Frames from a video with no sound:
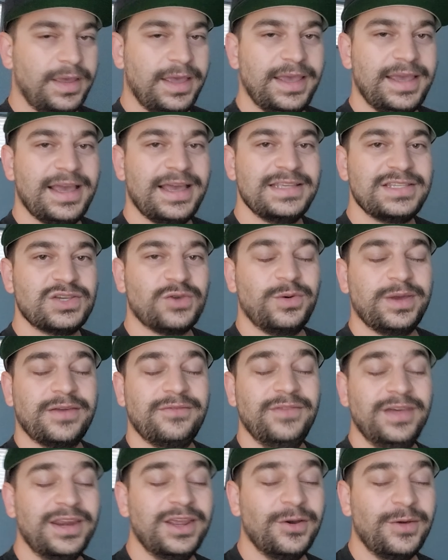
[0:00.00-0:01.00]
Hey guys,
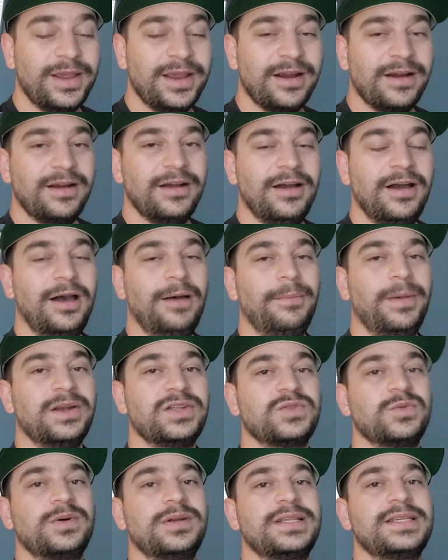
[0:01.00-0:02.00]
quick video here. Um, I
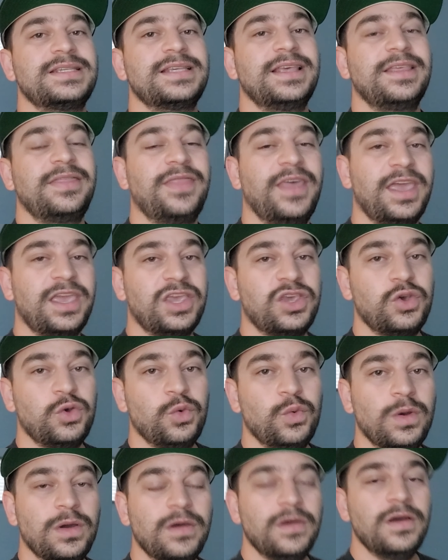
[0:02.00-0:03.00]
just want to say thank
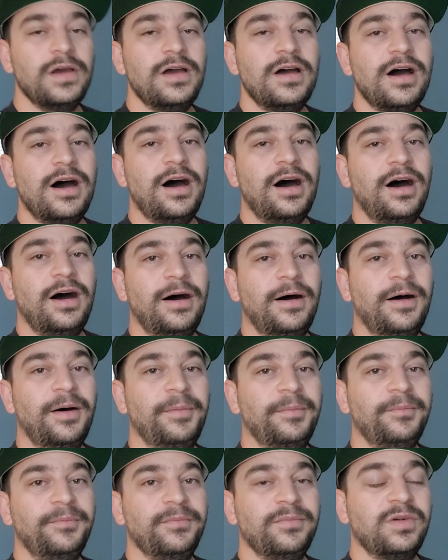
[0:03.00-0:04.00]
you.
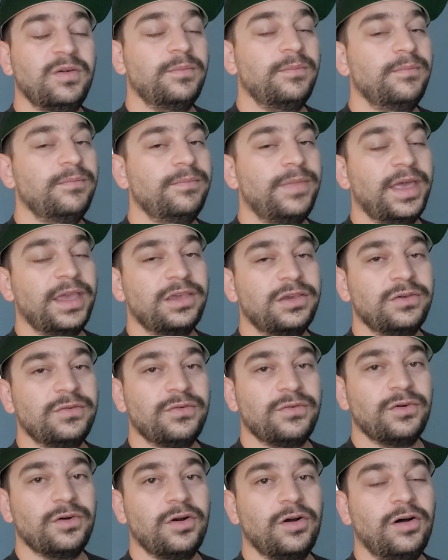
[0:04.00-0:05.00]
Um, thank you
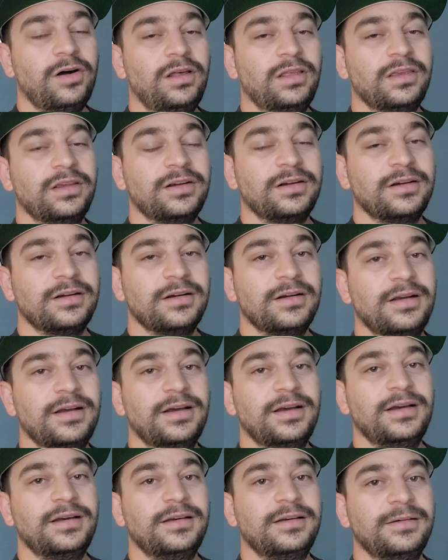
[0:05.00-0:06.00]
for all your
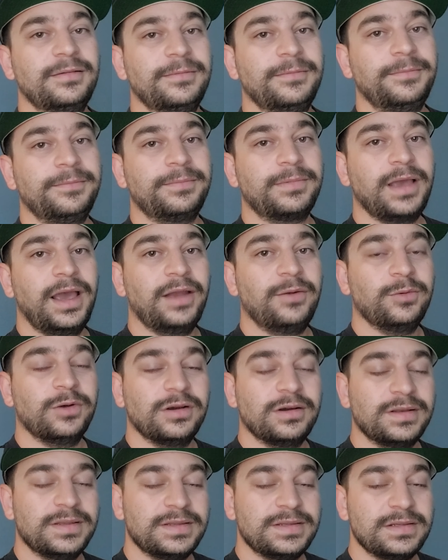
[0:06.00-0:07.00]
uh, kind
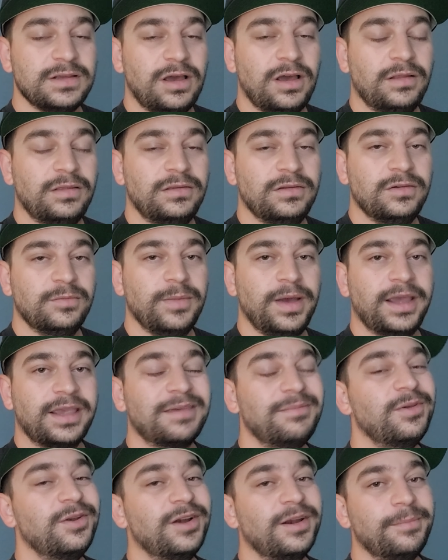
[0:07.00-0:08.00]
words under my
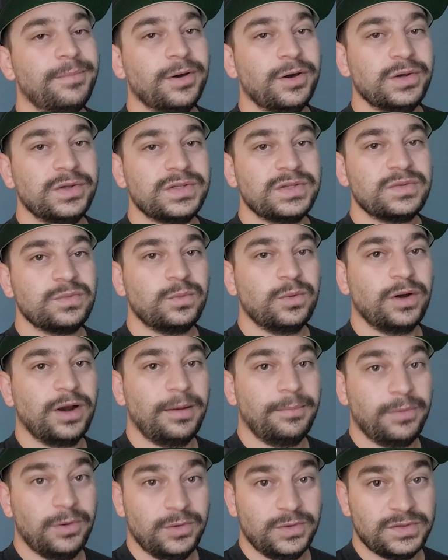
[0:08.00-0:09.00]
community posts
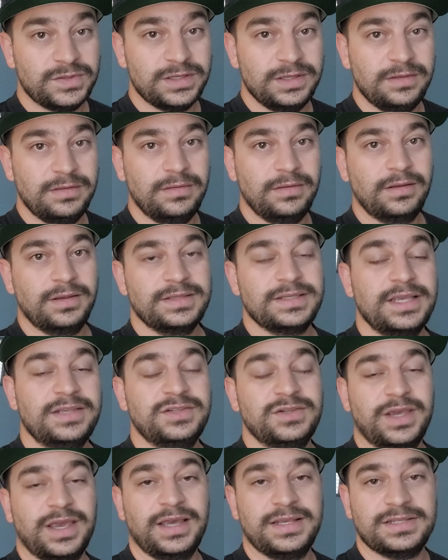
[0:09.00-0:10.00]
where I posted, as,
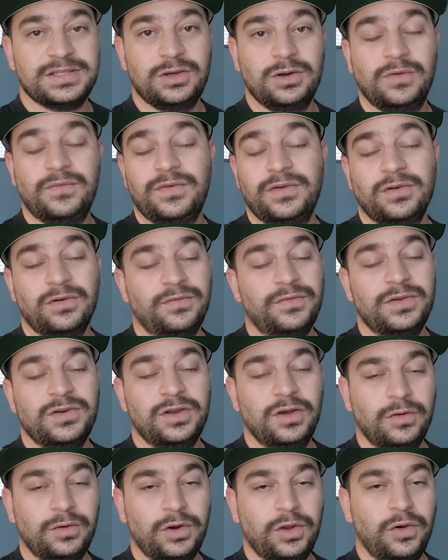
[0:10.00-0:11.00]
as you guys know, if you if you
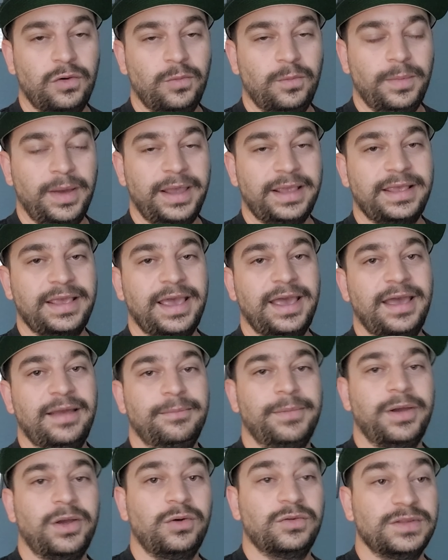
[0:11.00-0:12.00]
don't know, my
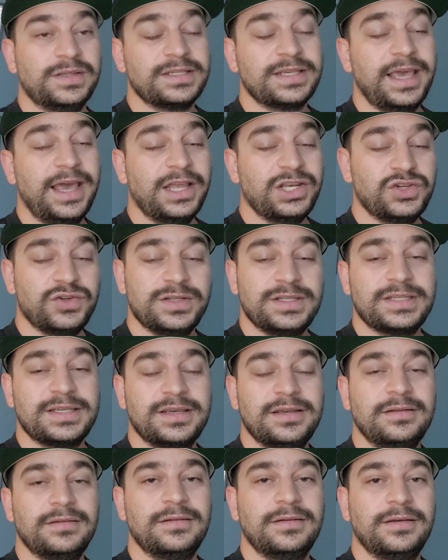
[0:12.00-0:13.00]
cat, my oldest cat,
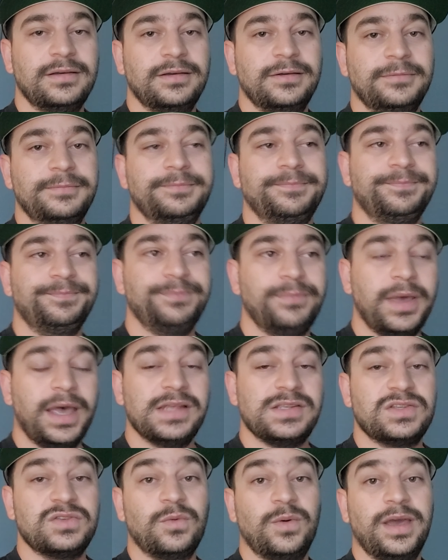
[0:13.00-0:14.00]
Trisket, um,
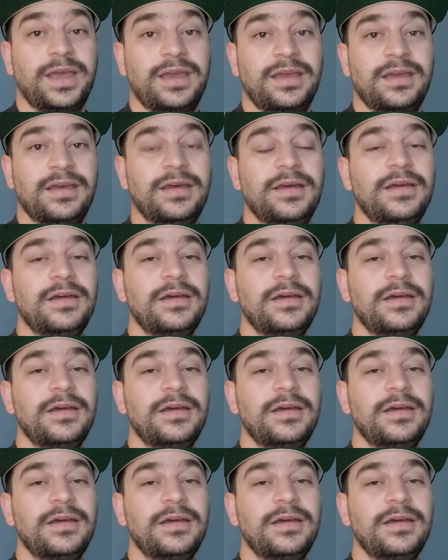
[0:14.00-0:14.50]
passed away